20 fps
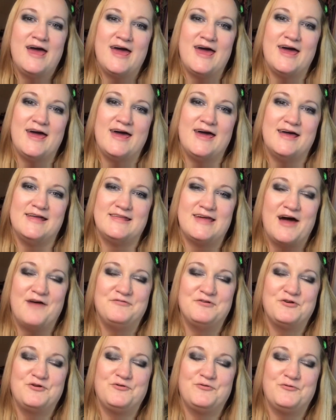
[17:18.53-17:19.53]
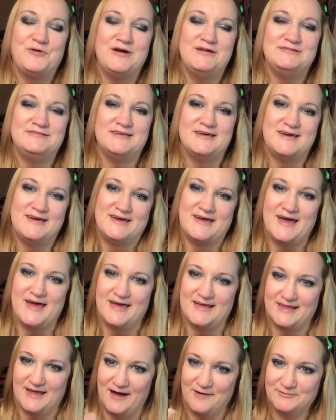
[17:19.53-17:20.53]
and have a great day,
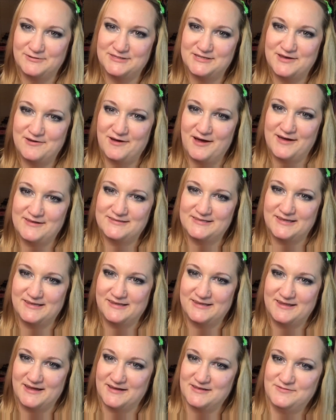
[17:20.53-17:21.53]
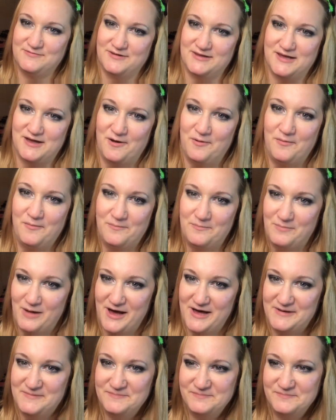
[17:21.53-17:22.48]
and I will see you guys in the next video. Bye.